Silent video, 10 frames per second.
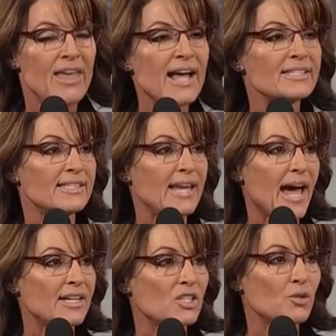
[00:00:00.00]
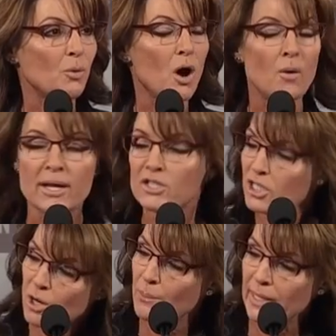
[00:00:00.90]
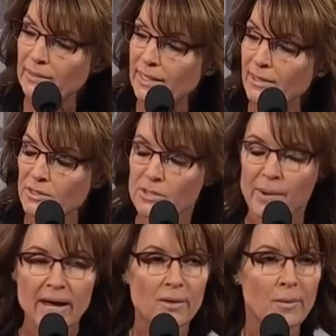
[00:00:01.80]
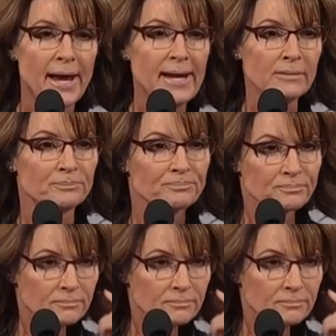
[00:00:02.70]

That's status quo. And GOP leaders, by the way,